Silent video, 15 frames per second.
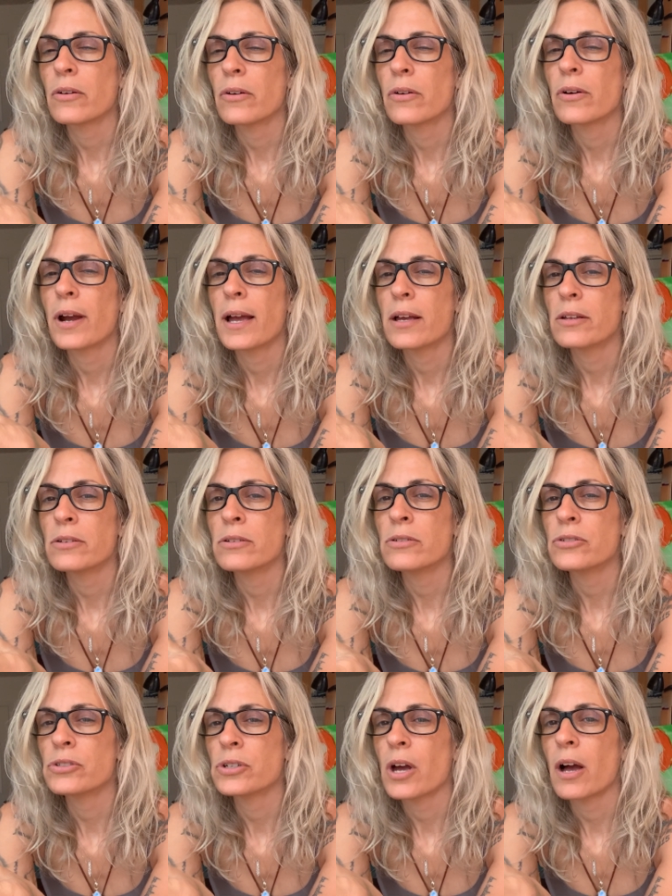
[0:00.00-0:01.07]
Crown
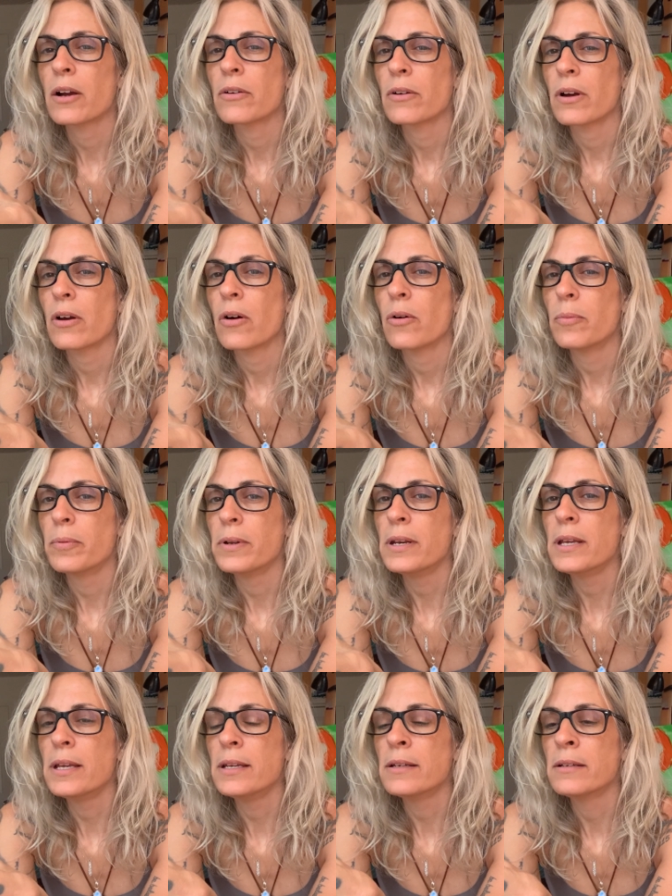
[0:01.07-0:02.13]
chakra
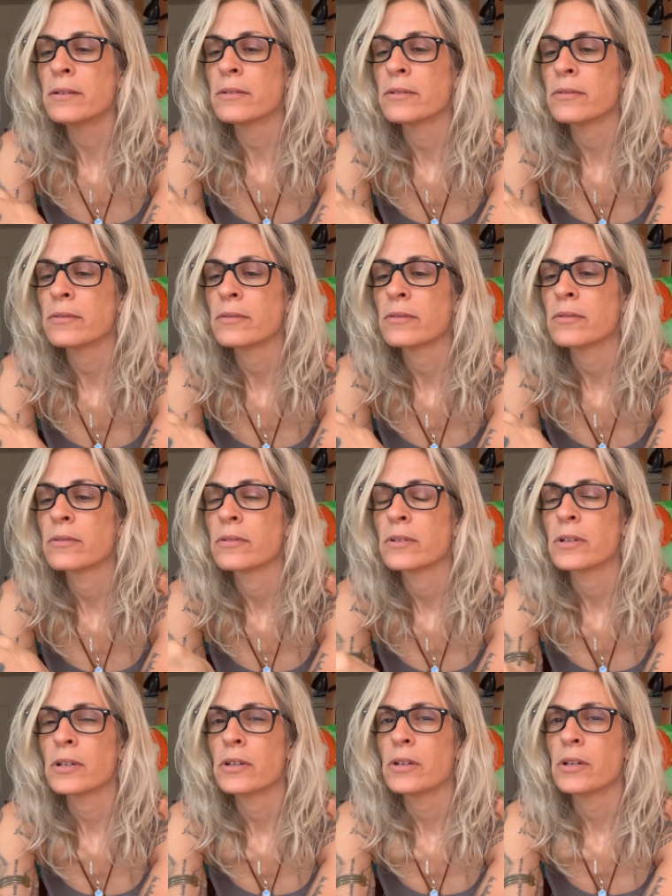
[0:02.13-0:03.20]
opening.
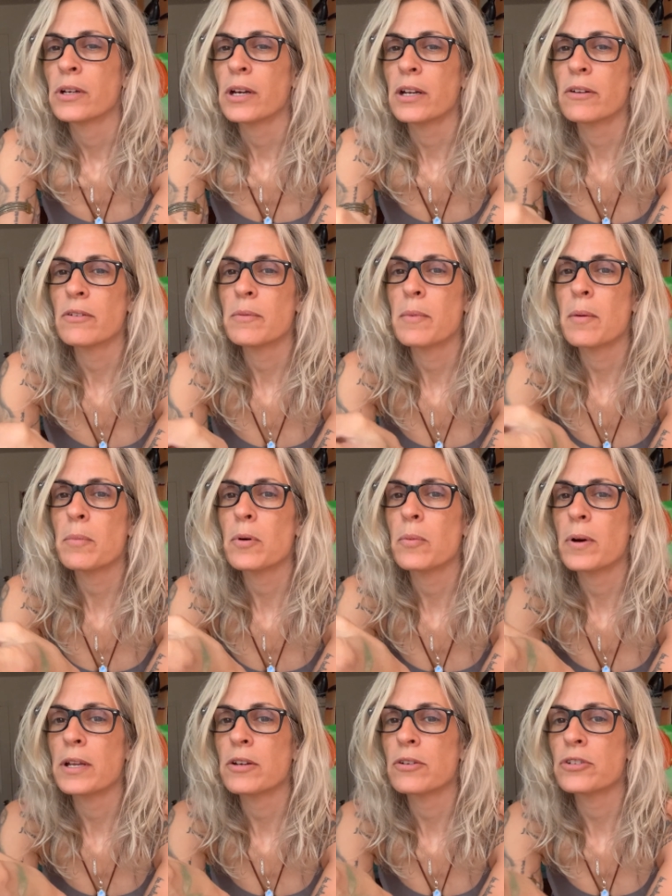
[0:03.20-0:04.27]
I remember
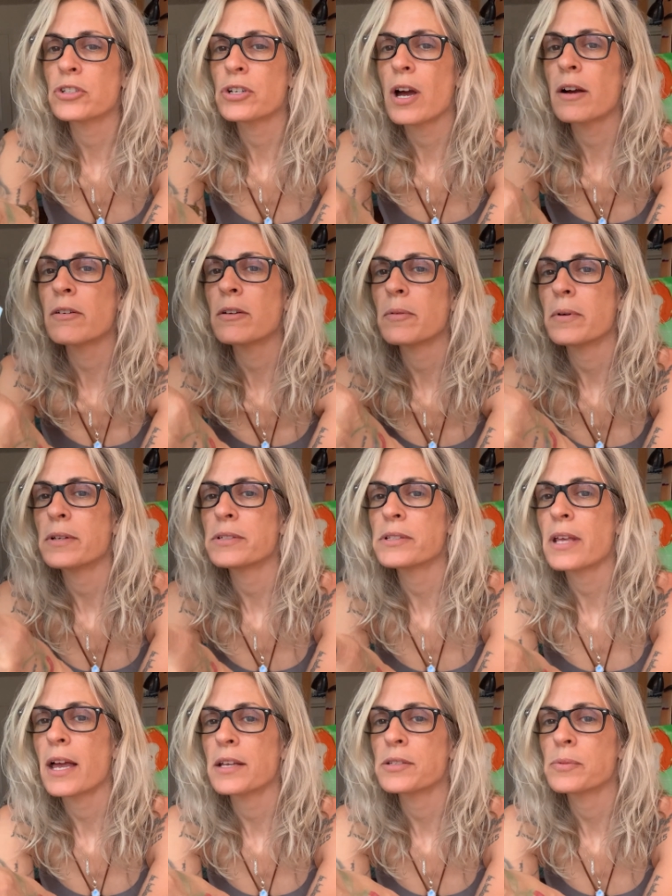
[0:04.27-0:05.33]
what your chakra was
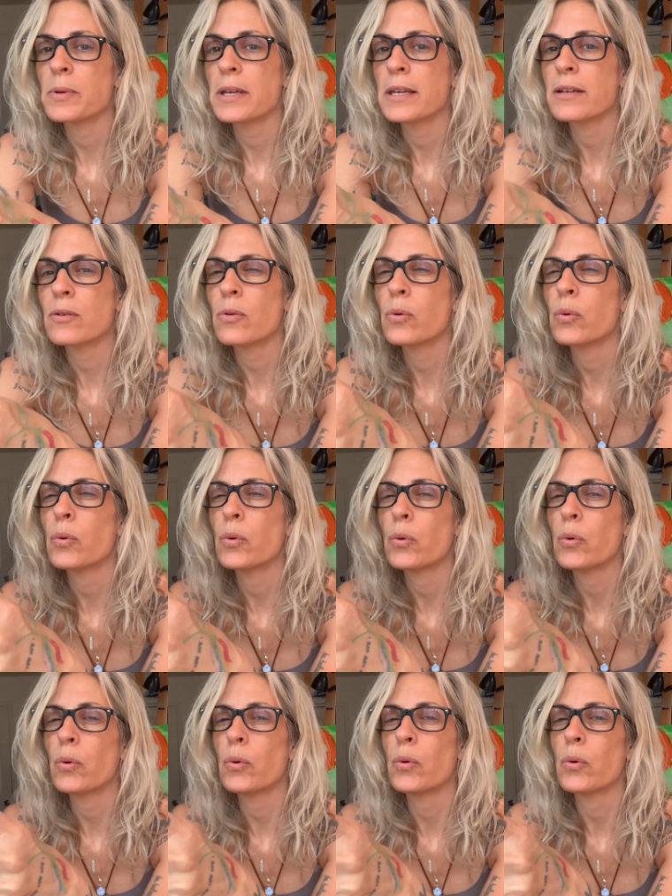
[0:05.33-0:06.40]
last week.
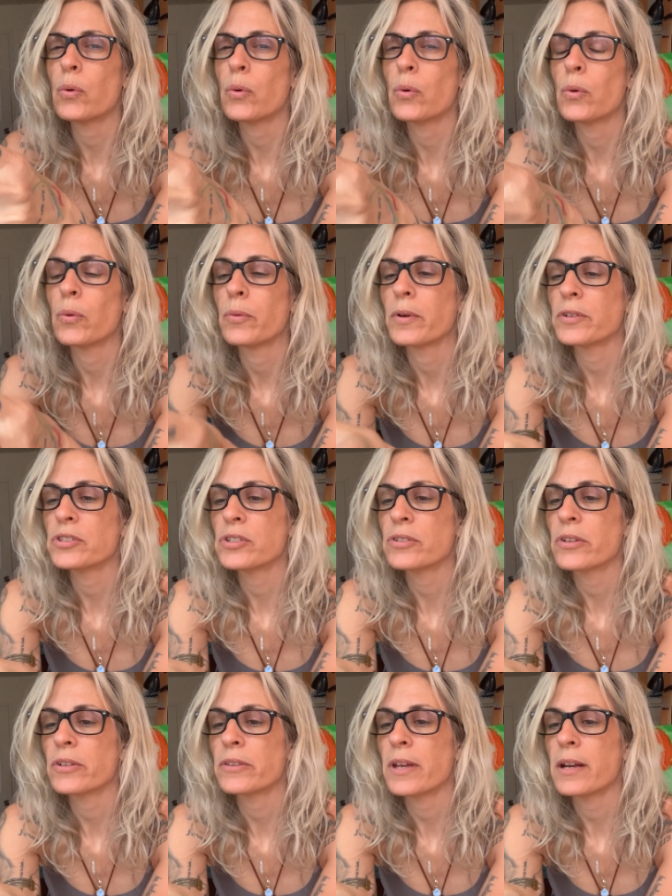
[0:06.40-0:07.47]
Ooh, I should
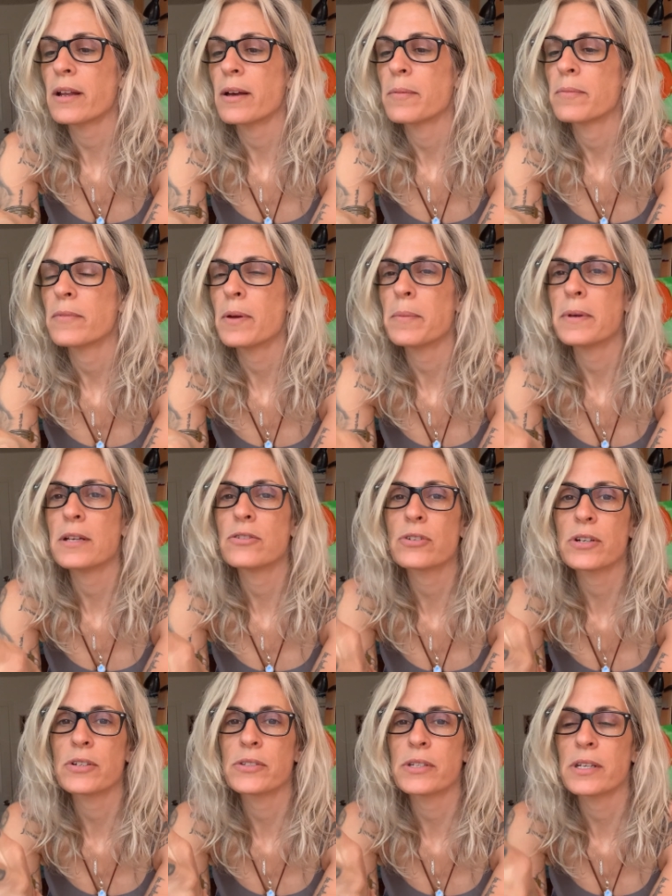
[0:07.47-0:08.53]
look that up. That'd be
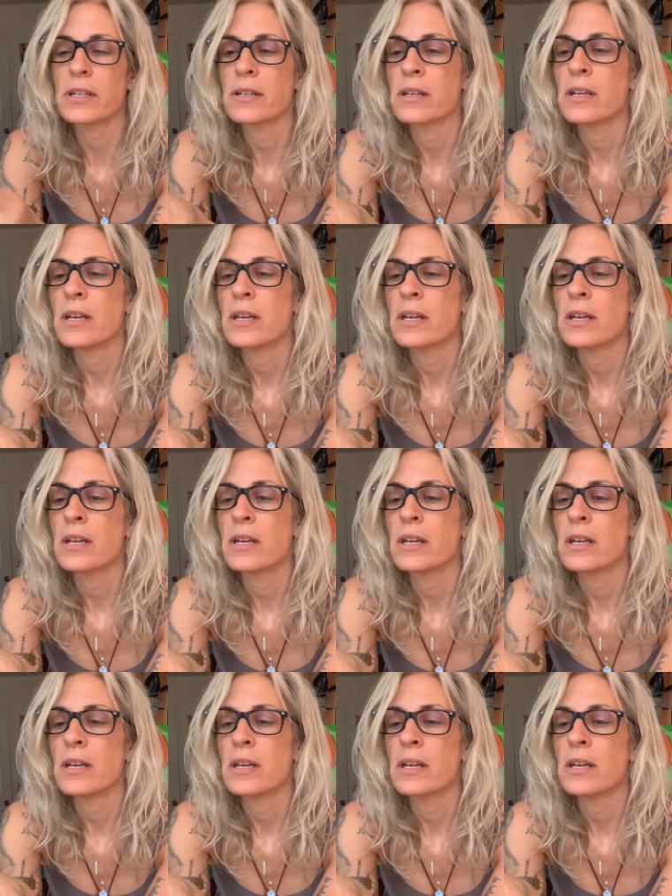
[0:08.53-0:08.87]
interesting.